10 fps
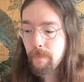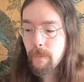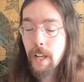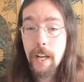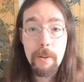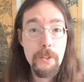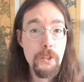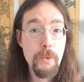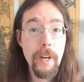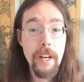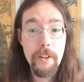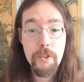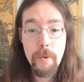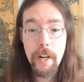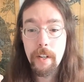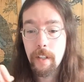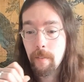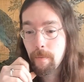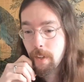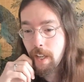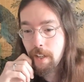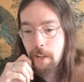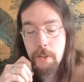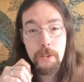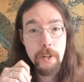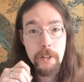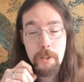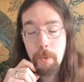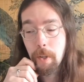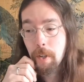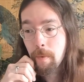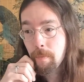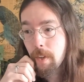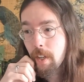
Now it's uh, trending, and not just on Twitter.